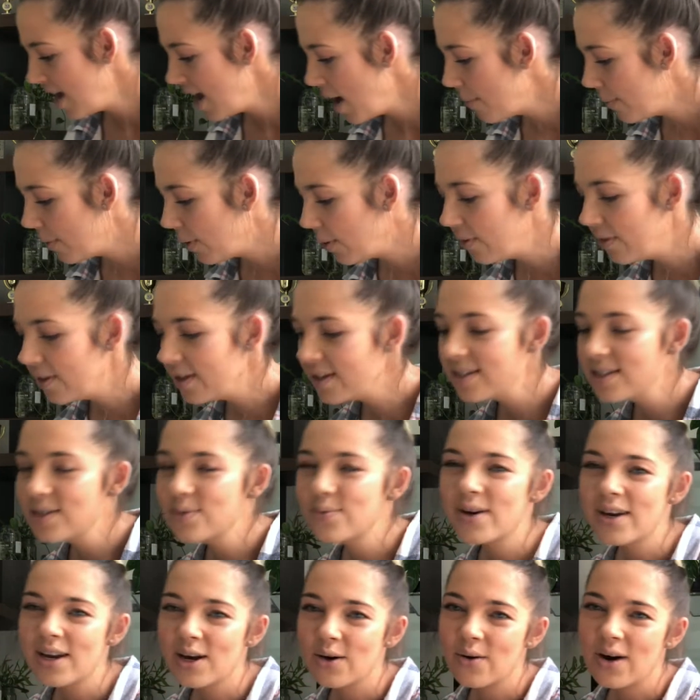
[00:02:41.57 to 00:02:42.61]
But this is
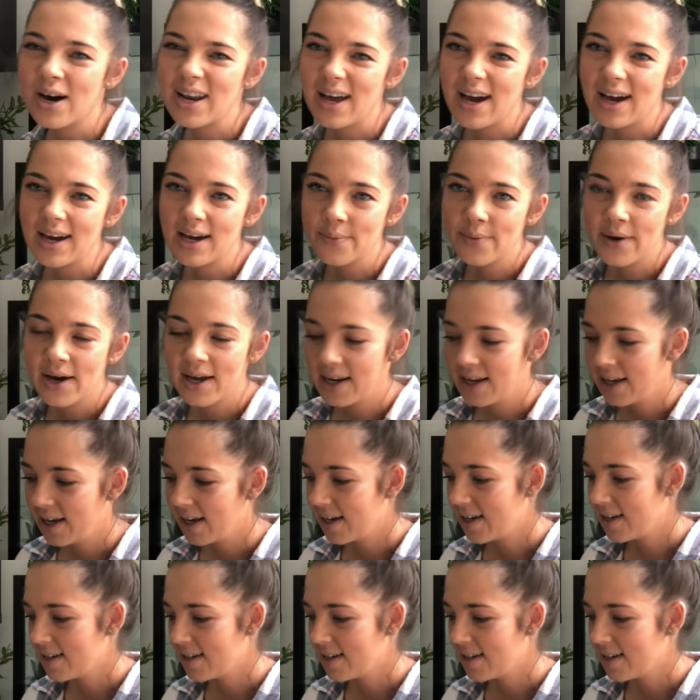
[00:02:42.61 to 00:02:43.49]
what I quite like about leca,